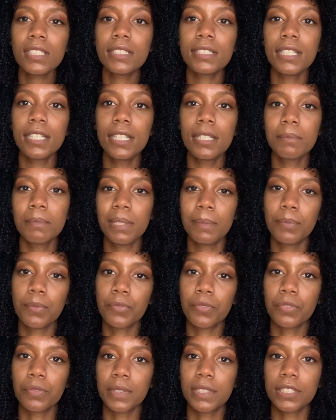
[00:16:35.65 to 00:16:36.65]
seeing people
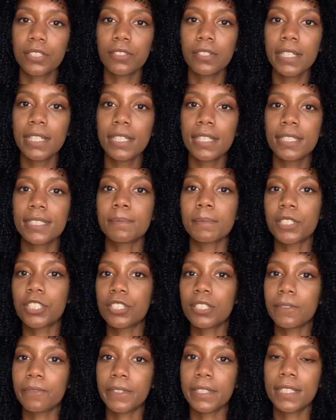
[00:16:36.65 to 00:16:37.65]
through a screen is much
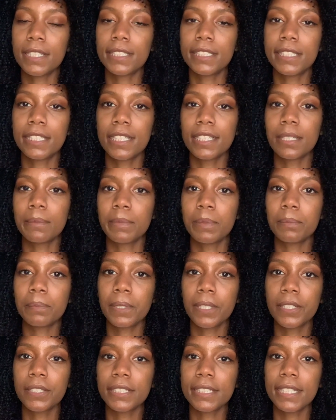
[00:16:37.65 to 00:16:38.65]
different than seeing them in
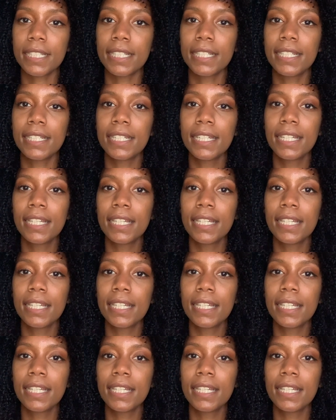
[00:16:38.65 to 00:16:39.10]
person,